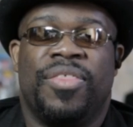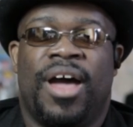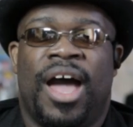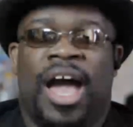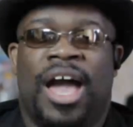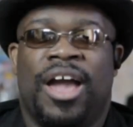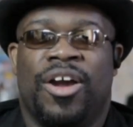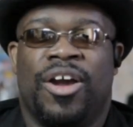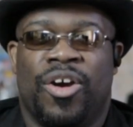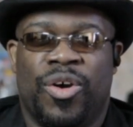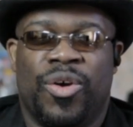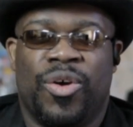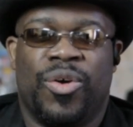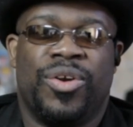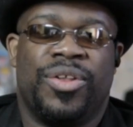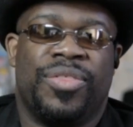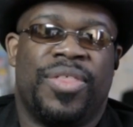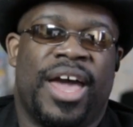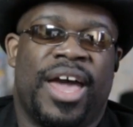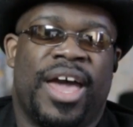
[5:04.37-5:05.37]
I
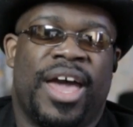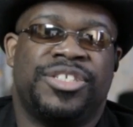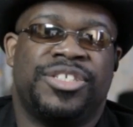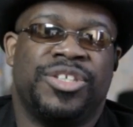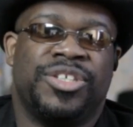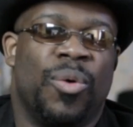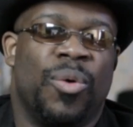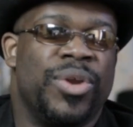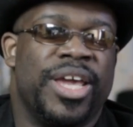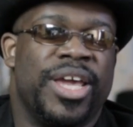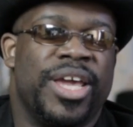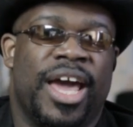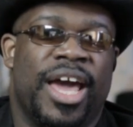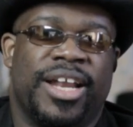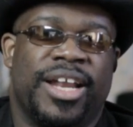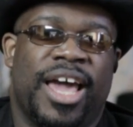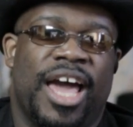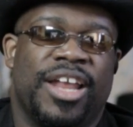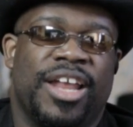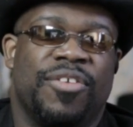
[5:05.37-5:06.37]
heard that Sony had
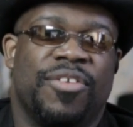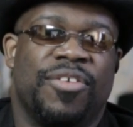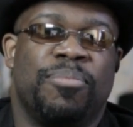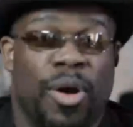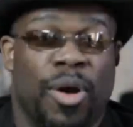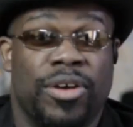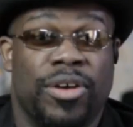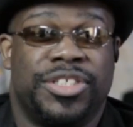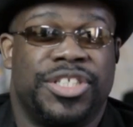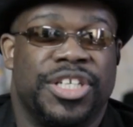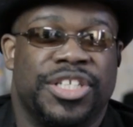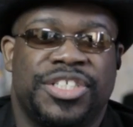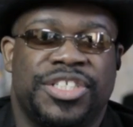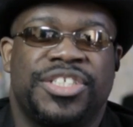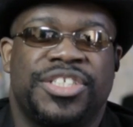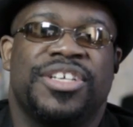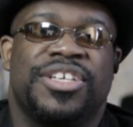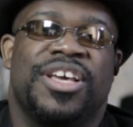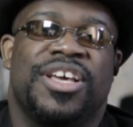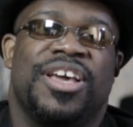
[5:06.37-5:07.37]
kind of purchased
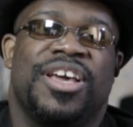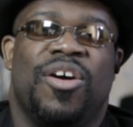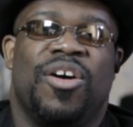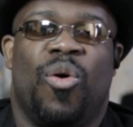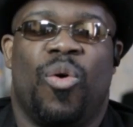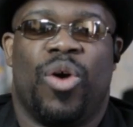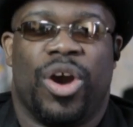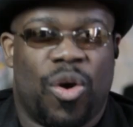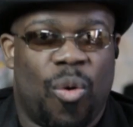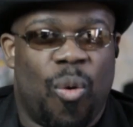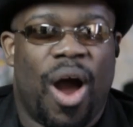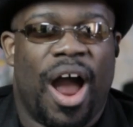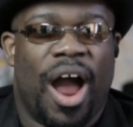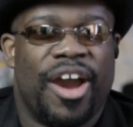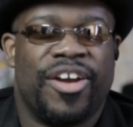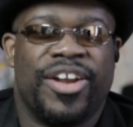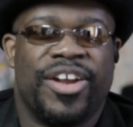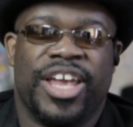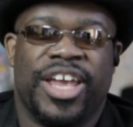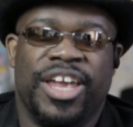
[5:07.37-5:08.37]
or
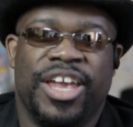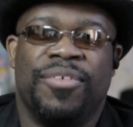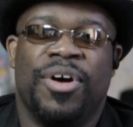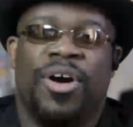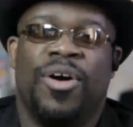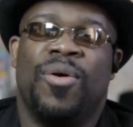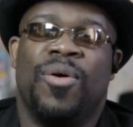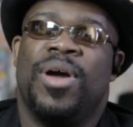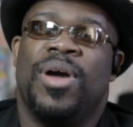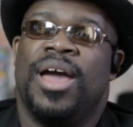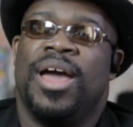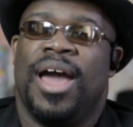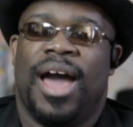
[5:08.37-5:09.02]
acquired EVO,